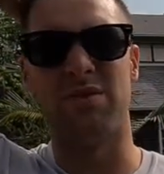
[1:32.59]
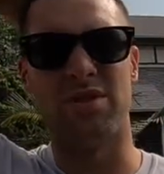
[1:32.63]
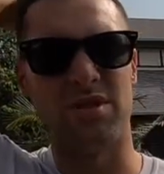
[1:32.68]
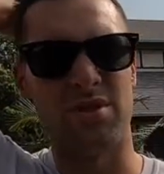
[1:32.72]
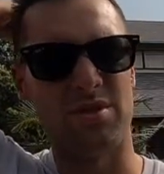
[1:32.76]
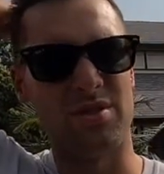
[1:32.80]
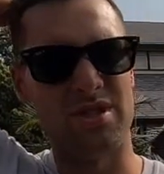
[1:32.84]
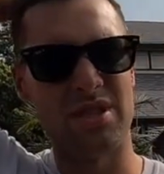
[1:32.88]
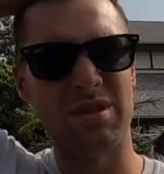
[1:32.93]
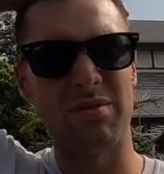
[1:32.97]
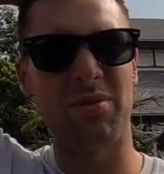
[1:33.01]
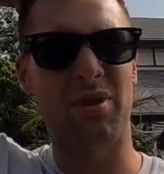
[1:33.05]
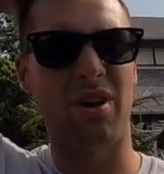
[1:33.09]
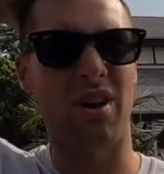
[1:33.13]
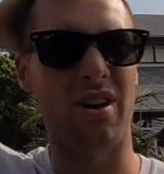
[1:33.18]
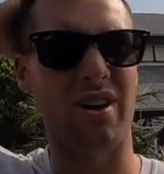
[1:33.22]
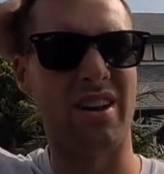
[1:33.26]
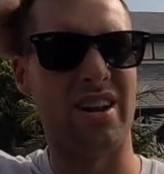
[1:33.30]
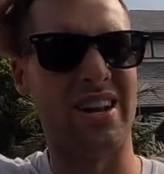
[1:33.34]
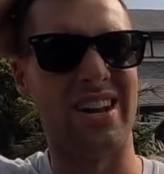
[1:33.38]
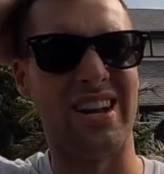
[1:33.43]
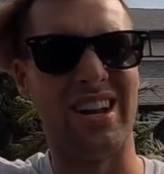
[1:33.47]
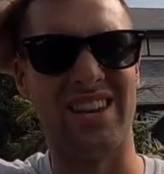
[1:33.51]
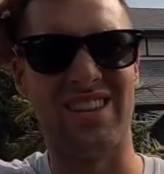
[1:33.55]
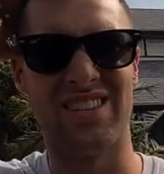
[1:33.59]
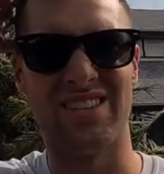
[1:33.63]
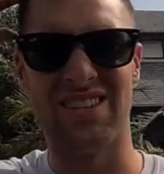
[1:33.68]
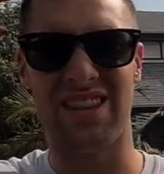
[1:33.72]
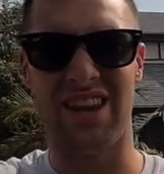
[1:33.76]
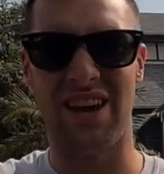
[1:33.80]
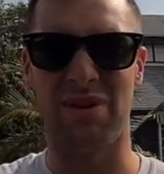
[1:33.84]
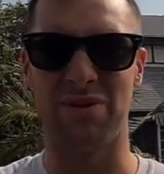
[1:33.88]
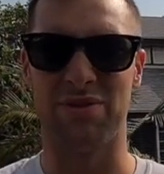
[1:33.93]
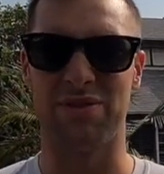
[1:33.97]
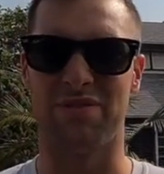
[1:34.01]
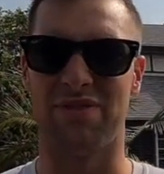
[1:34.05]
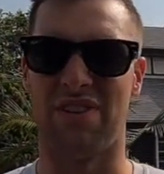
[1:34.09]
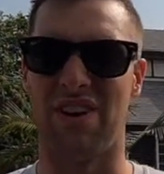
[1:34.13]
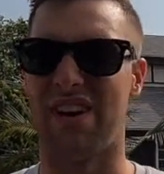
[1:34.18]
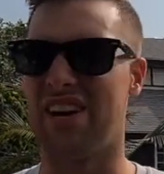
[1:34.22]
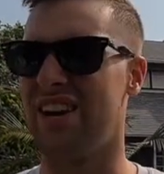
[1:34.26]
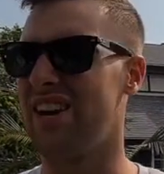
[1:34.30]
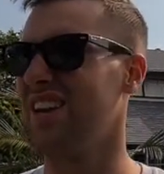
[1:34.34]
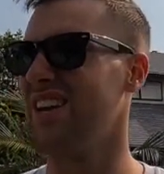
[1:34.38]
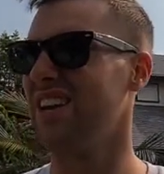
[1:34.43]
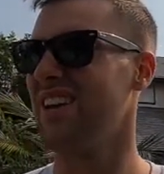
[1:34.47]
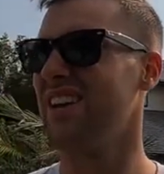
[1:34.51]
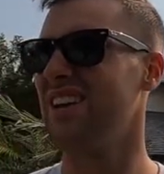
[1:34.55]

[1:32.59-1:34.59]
was no SIM card in it, so that was fun.